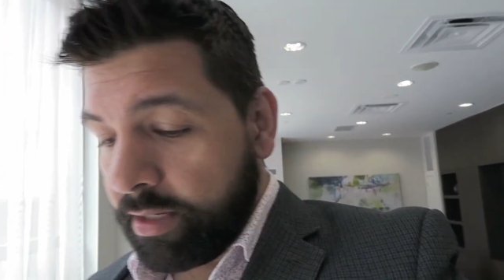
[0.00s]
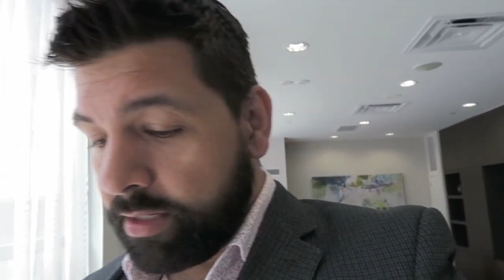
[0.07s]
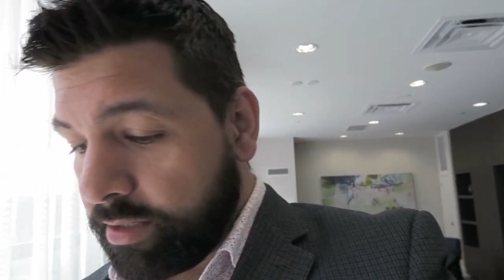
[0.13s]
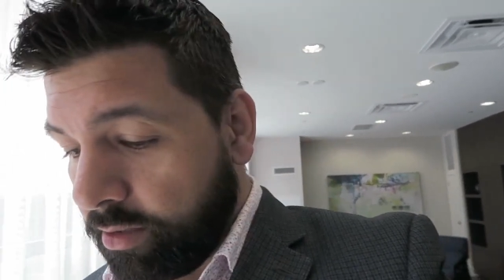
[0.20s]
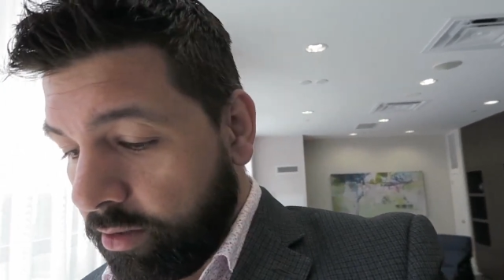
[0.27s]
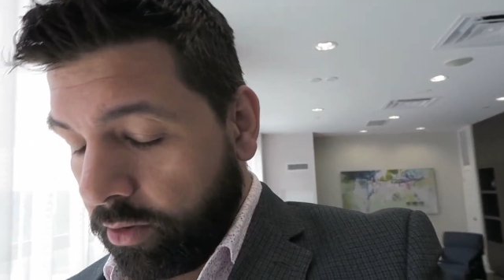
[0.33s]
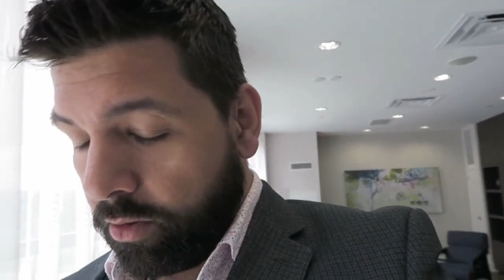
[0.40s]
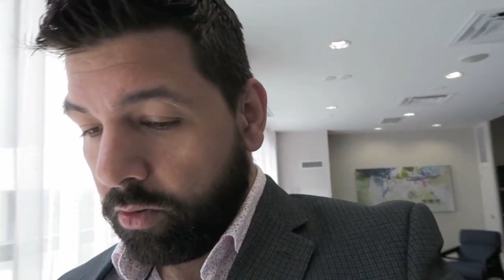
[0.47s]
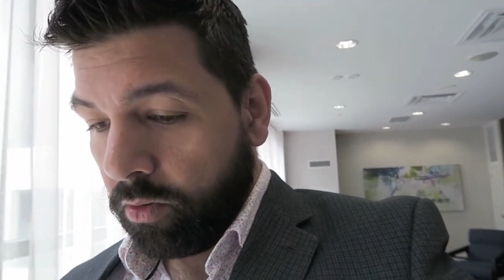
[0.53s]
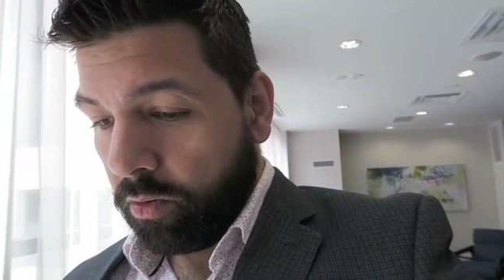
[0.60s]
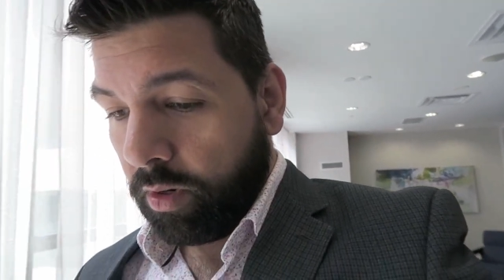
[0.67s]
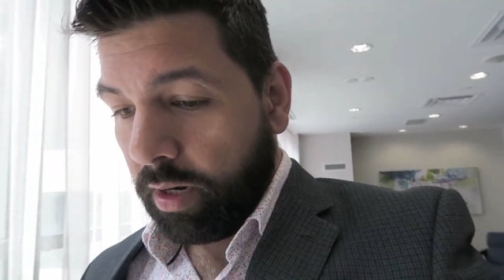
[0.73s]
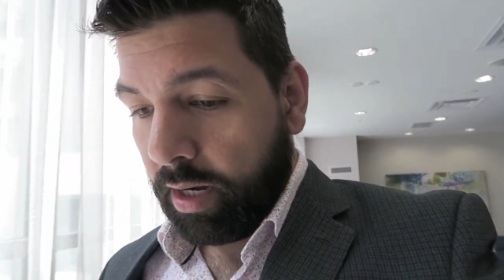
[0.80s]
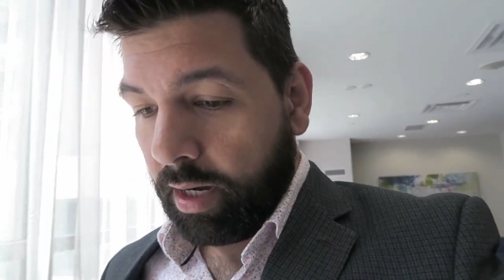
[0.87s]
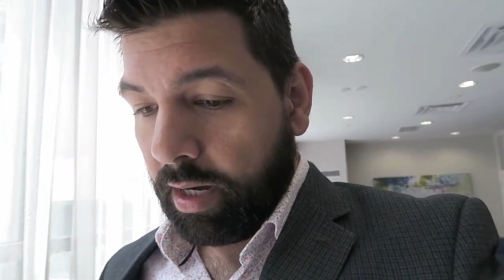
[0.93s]

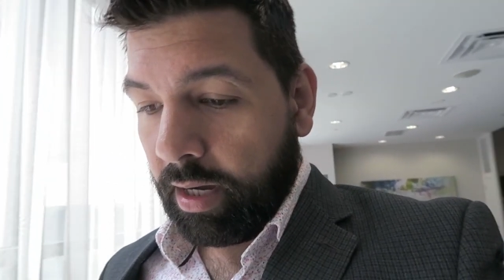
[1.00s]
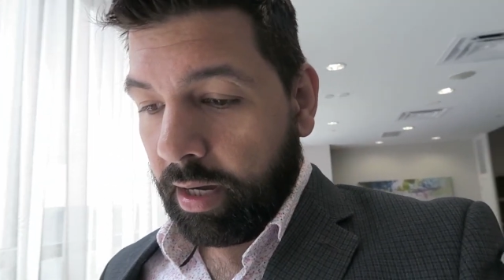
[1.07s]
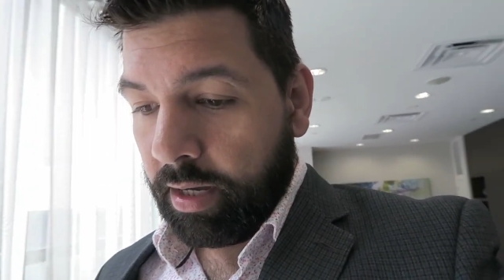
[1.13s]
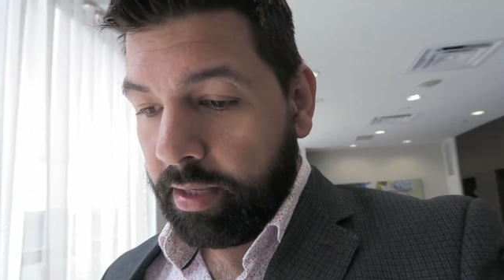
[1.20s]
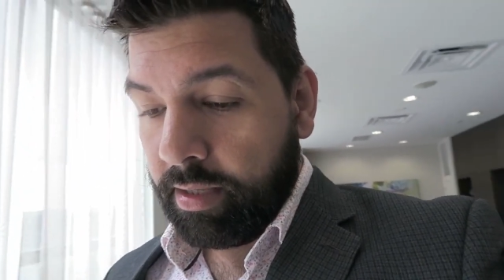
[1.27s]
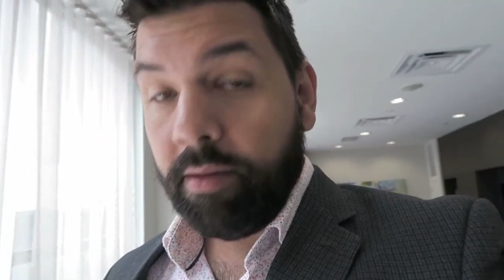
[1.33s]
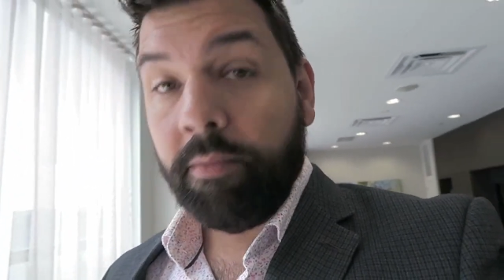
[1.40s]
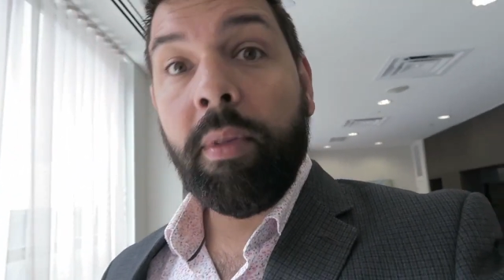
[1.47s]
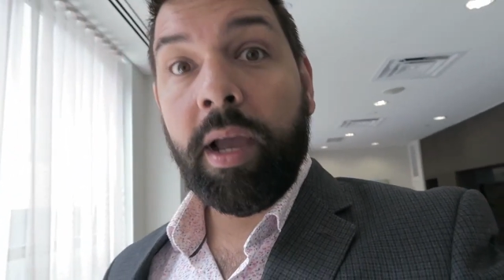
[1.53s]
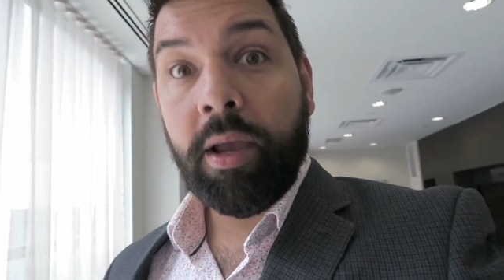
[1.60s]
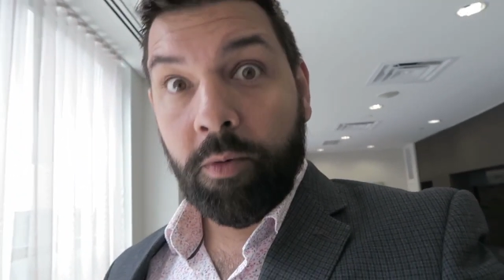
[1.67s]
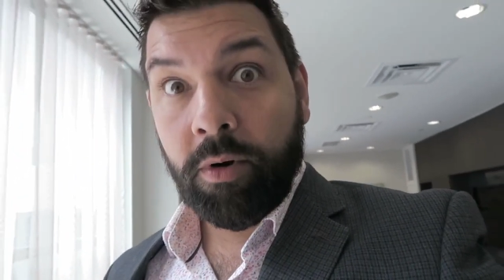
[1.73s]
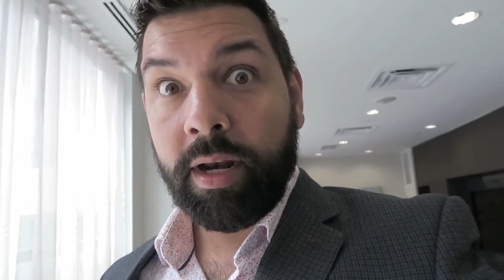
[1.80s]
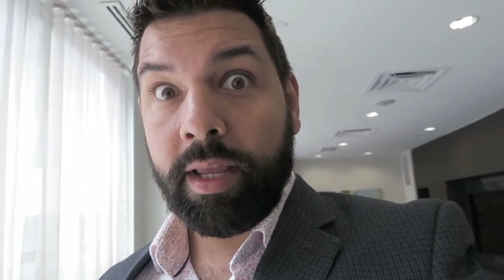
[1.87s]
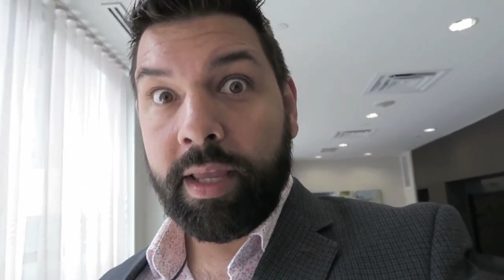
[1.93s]
So uh, you
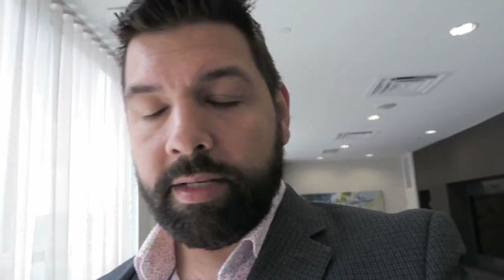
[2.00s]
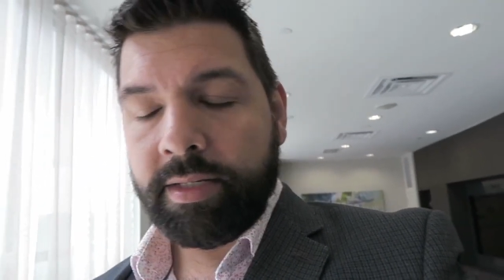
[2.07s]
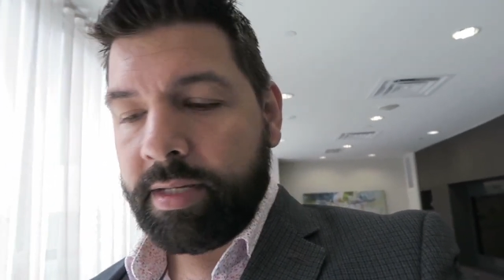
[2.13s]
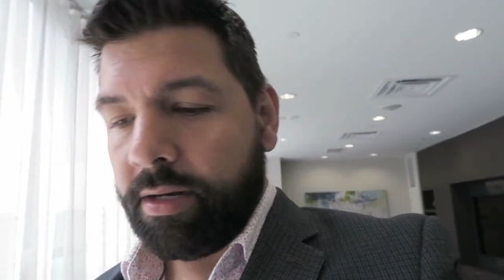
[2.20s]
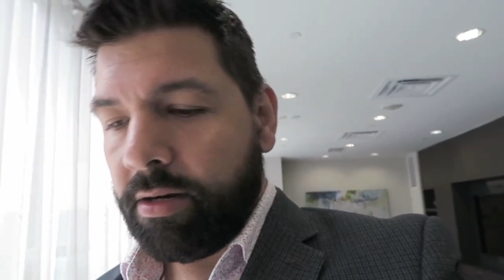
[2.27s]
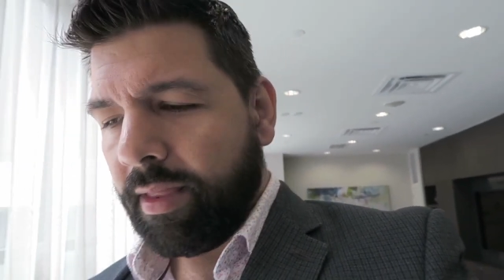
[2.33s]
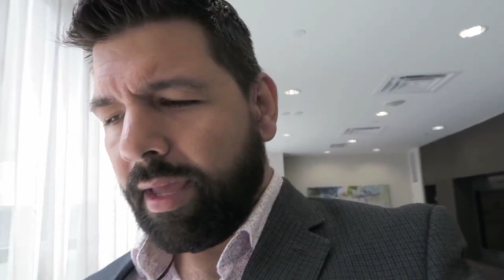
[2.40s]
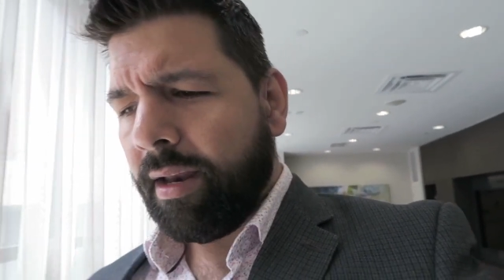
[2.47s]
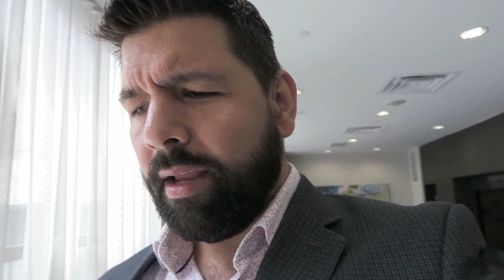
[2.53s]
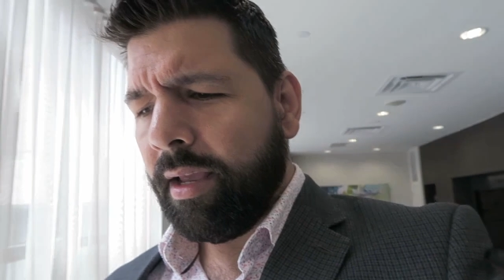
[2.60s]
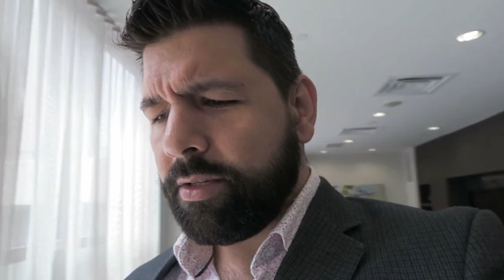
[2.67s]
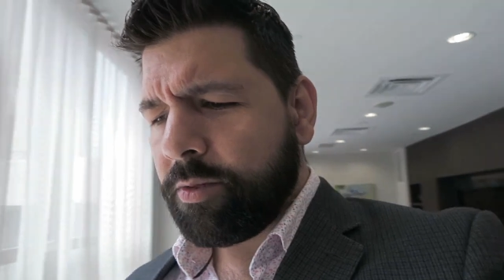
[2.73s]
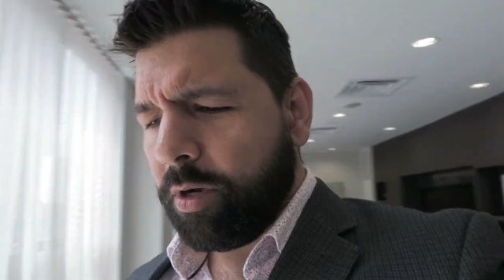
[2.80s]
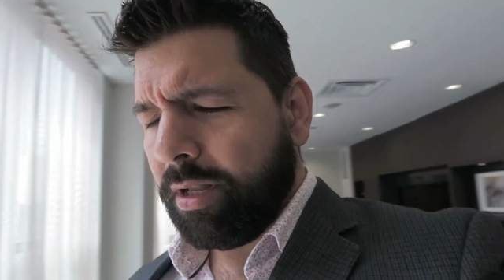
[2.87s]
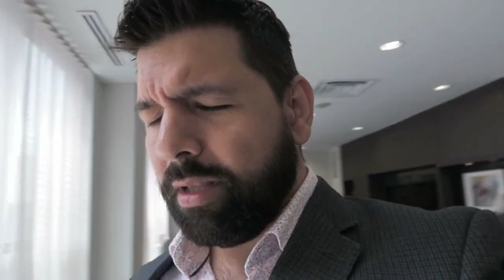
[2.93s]
might want to consider
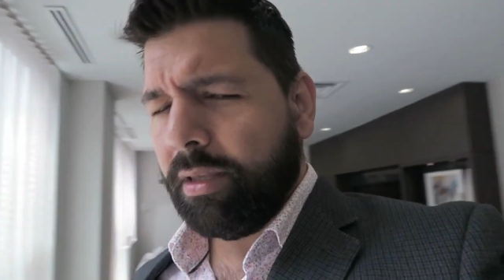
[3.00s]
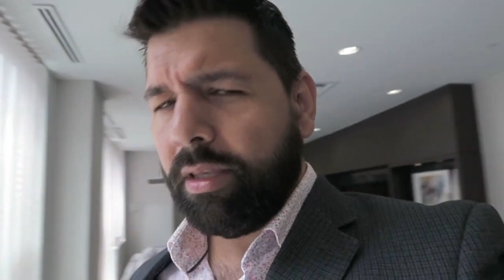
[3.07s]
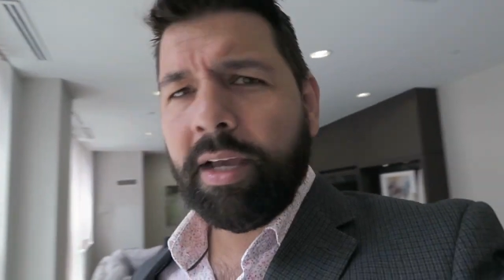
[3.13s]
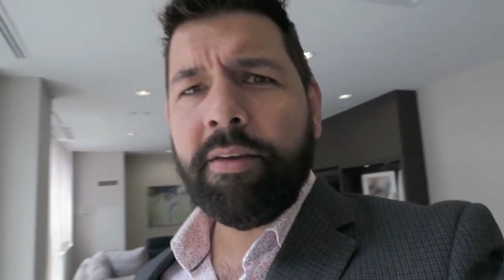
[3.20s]
that as well.